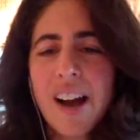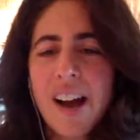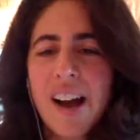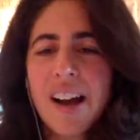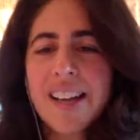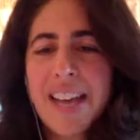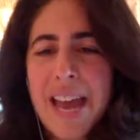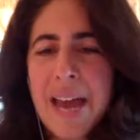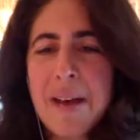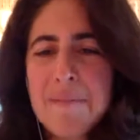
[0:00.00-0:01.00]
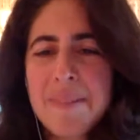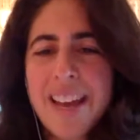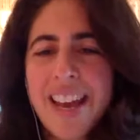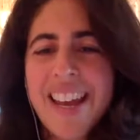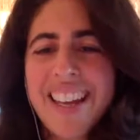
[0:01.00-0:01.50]
I am
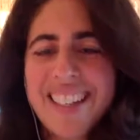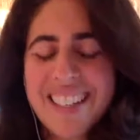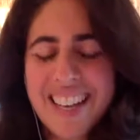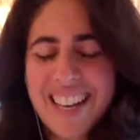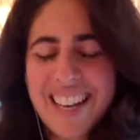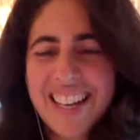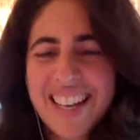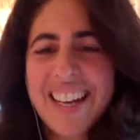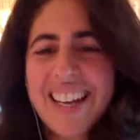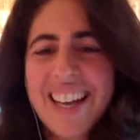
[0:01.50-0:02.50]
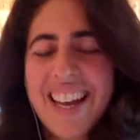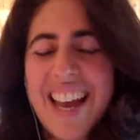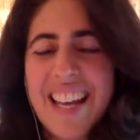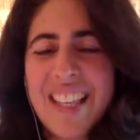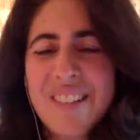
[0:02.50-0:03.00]
an
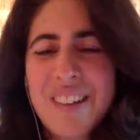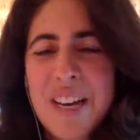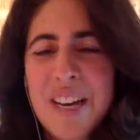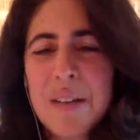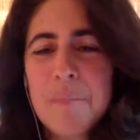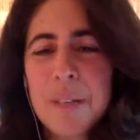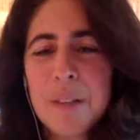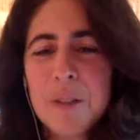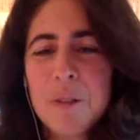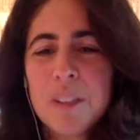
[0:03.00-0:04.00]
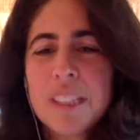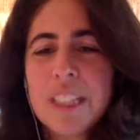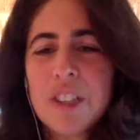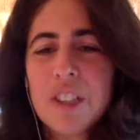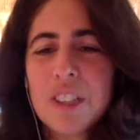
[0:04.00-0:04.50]
8th grade middle school
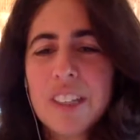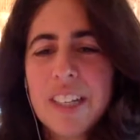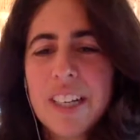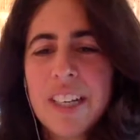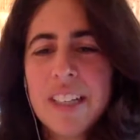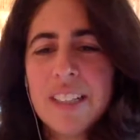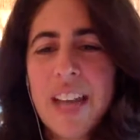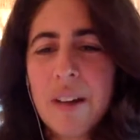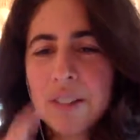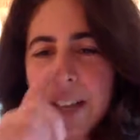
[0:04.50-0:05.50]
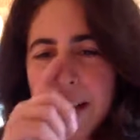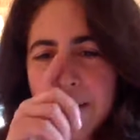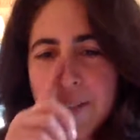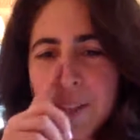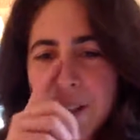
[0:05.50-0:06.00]
teacher outside of
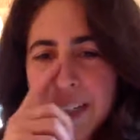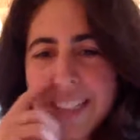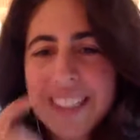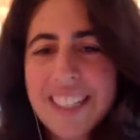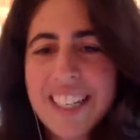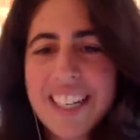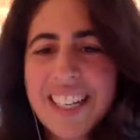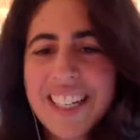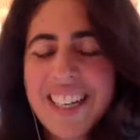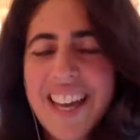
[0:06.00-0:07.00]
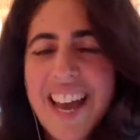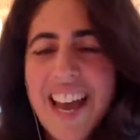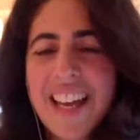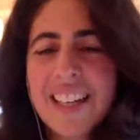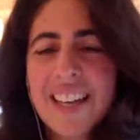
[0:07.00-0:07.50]
New York City,
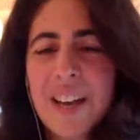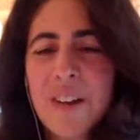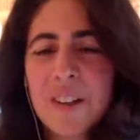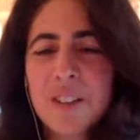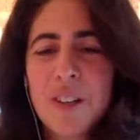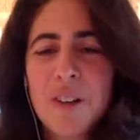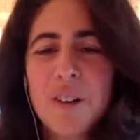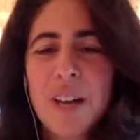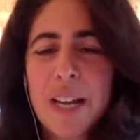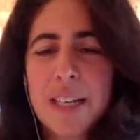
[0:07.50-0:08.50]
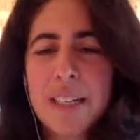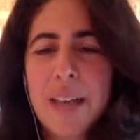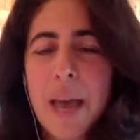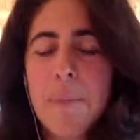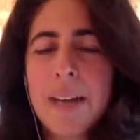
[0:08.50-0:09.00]
and I also am
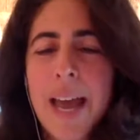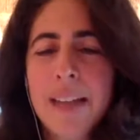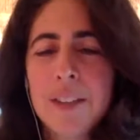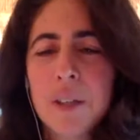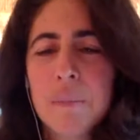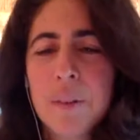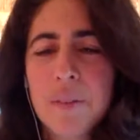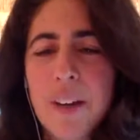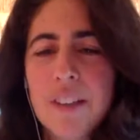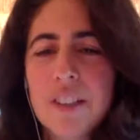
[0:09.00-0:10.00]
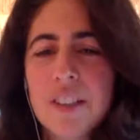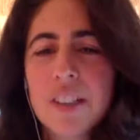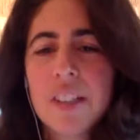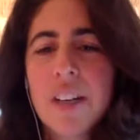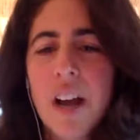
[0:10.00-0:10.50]
an adjunct professor
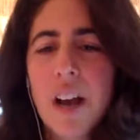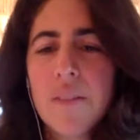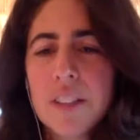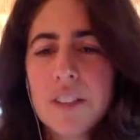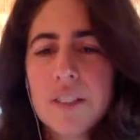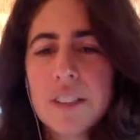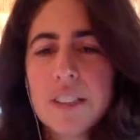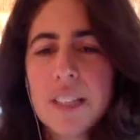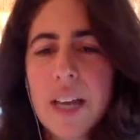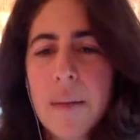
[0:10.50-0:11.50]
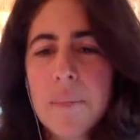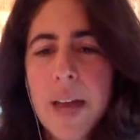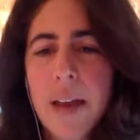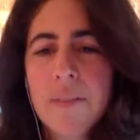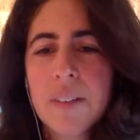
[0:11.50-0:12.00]
of literacy at
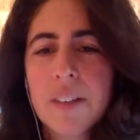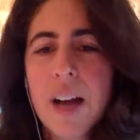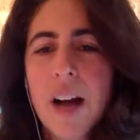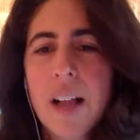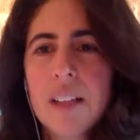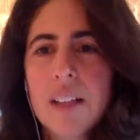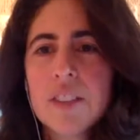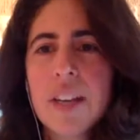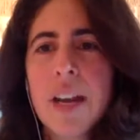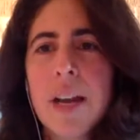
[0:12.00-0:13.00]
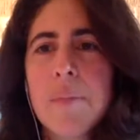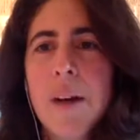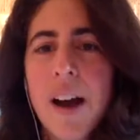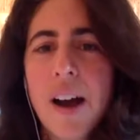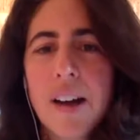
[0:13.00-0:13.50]
Manhattanville College, and I'm
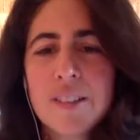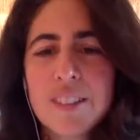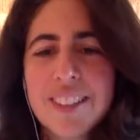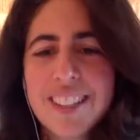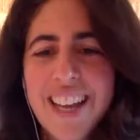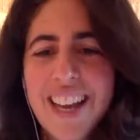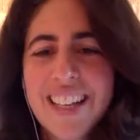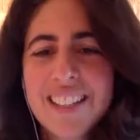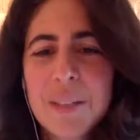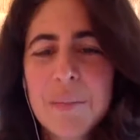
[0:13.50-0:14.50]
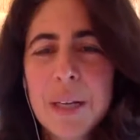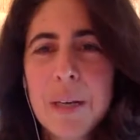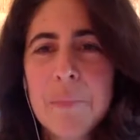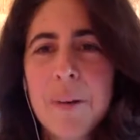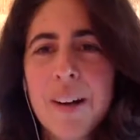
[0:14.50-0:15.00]
honored today to be
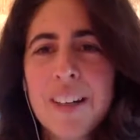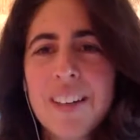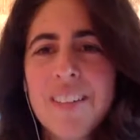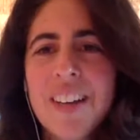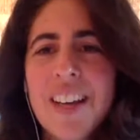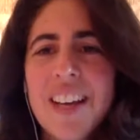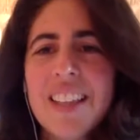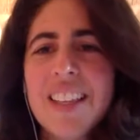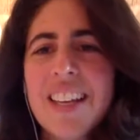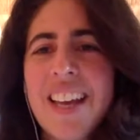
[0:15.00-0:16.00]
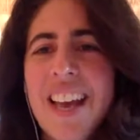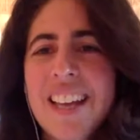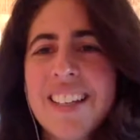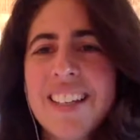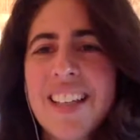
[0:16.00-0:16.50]
part of the
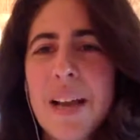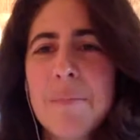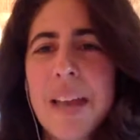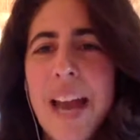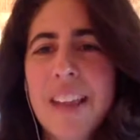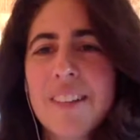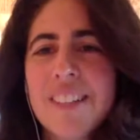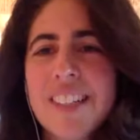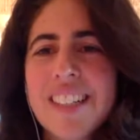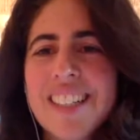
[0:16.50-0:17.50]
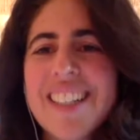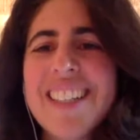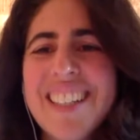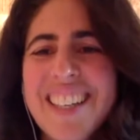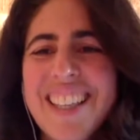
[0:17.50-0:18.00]
EdCollab gathering.
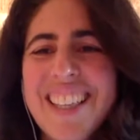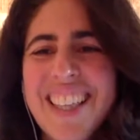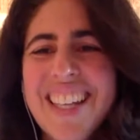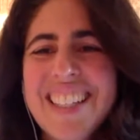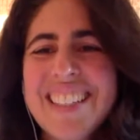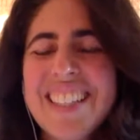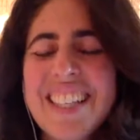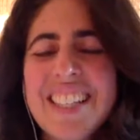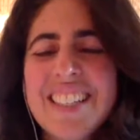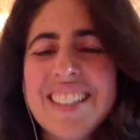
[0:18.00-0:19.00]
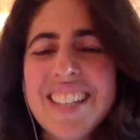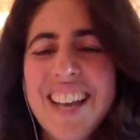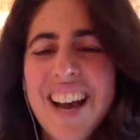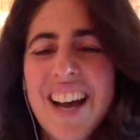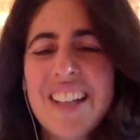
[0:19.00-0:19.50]
This is
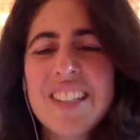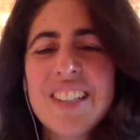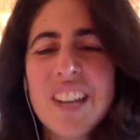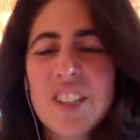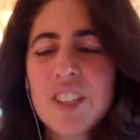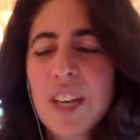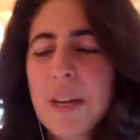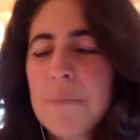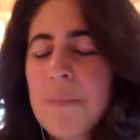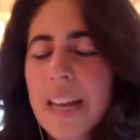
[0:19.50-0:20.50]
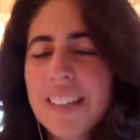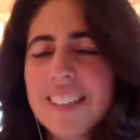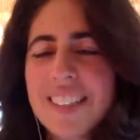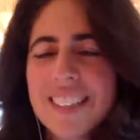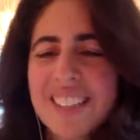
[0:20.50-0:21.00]
such an
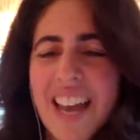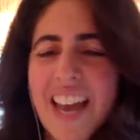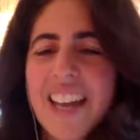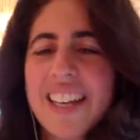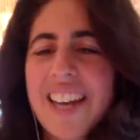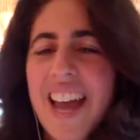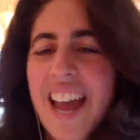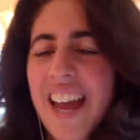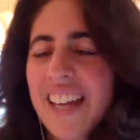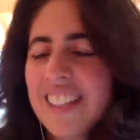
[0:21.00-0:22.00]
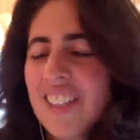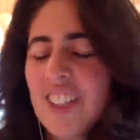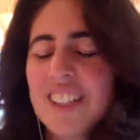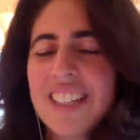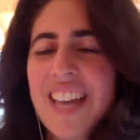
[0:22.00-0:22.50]
amazing day, and
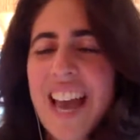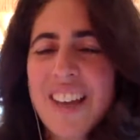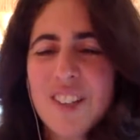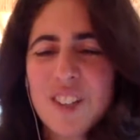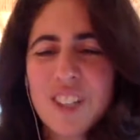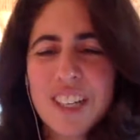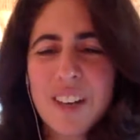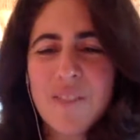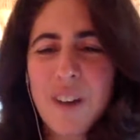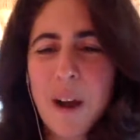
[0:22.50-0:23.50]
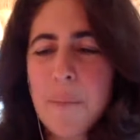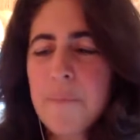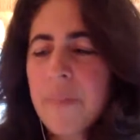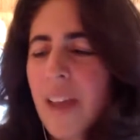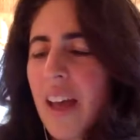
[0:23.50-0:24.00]
just the energy from
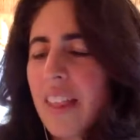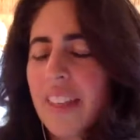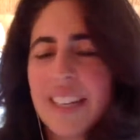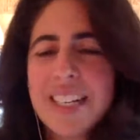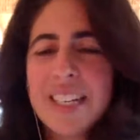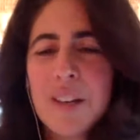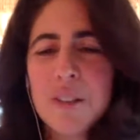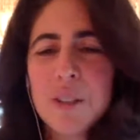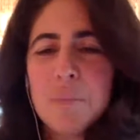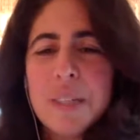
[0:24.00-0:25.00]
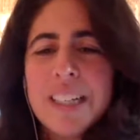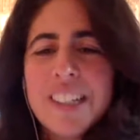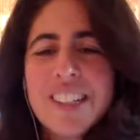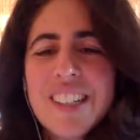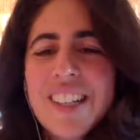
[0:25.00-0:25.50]
the keynote
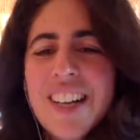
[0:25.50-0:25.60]
speaker